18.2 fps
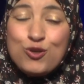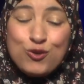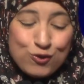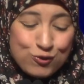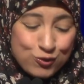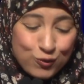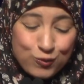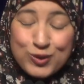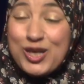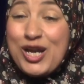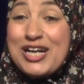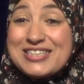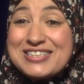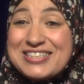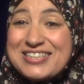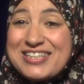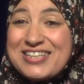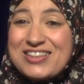So we got
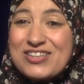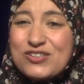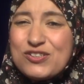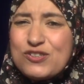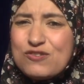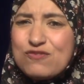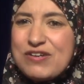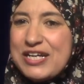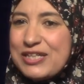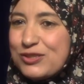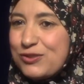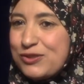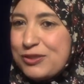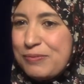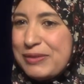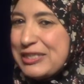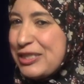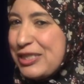to the third value
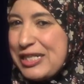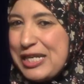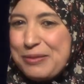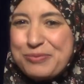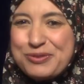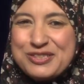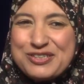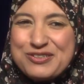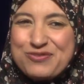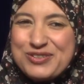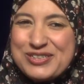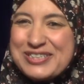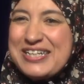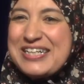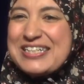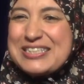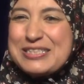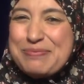dimension, I believe. We
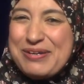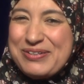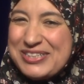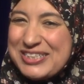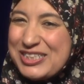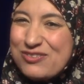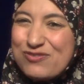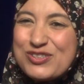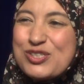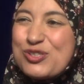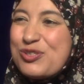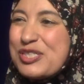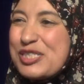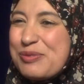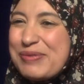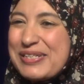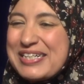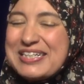talked about
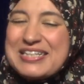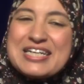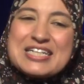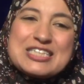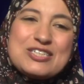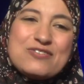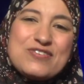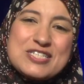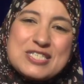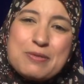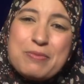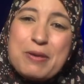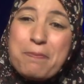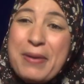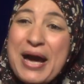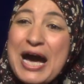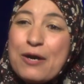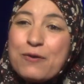individualism and collectivism
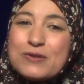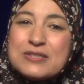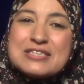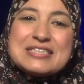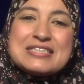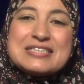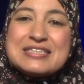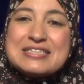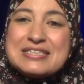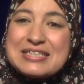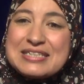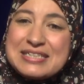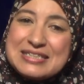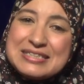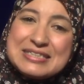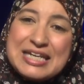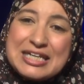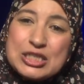and power distance and
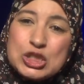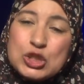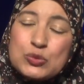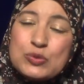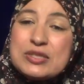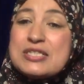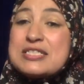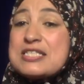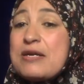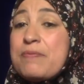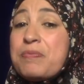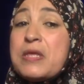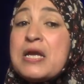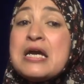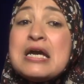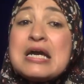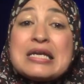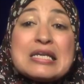contextualism.
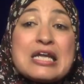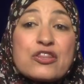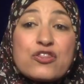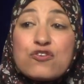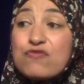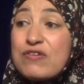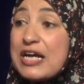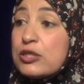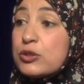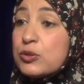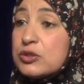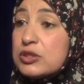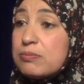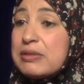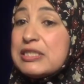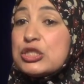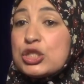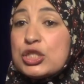Another value
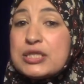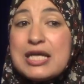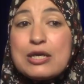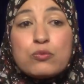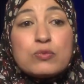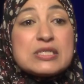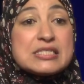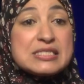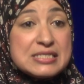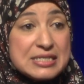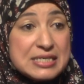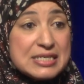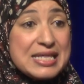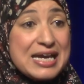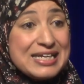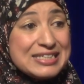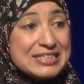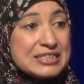dimension that we see
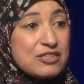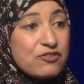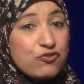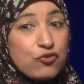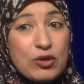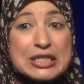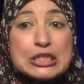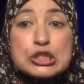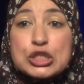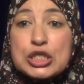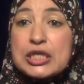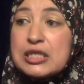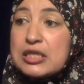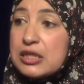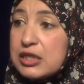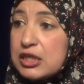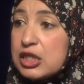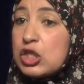that is
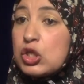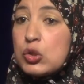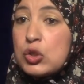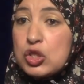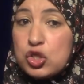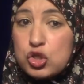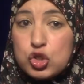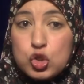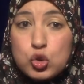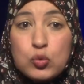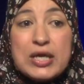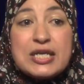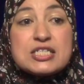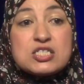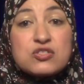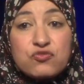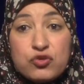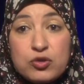differentiated here in the U
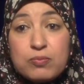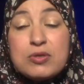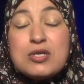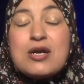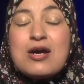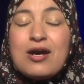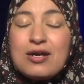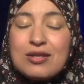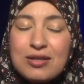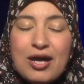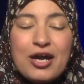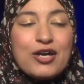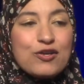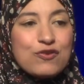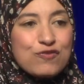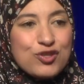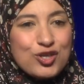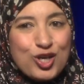S from a lot
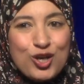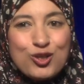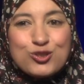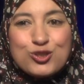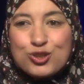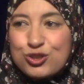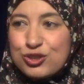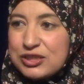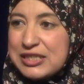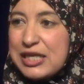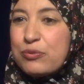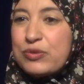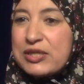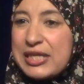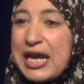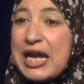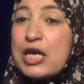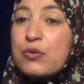of the cultures that we
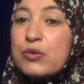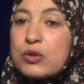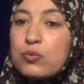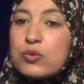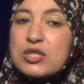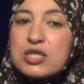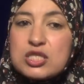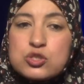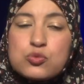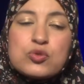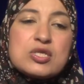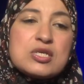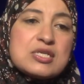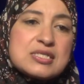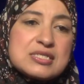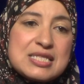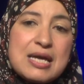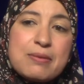carry with us with an
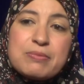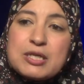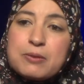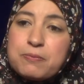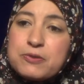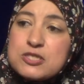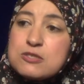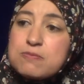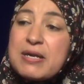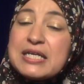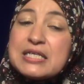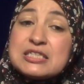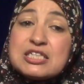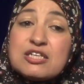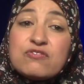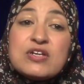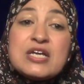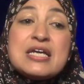Islamic
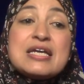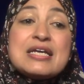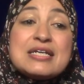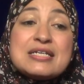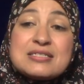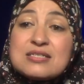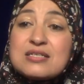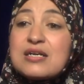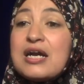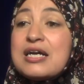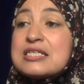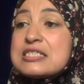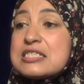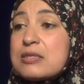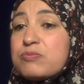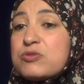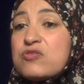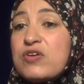perspective is the
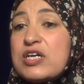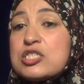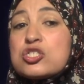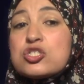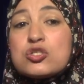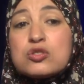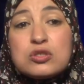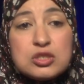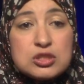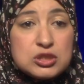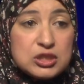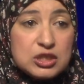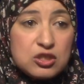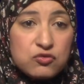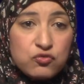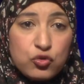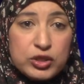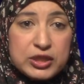concept of uncertainty
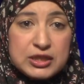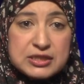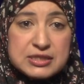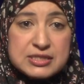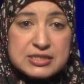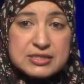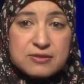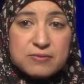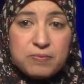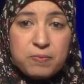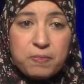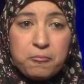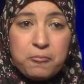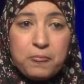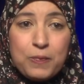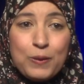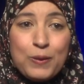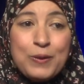avoidance.
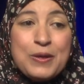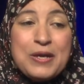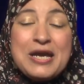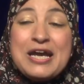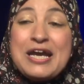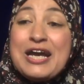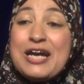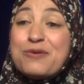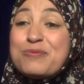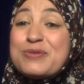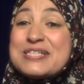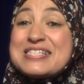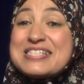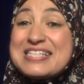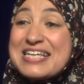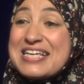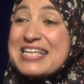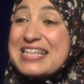And we
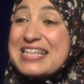see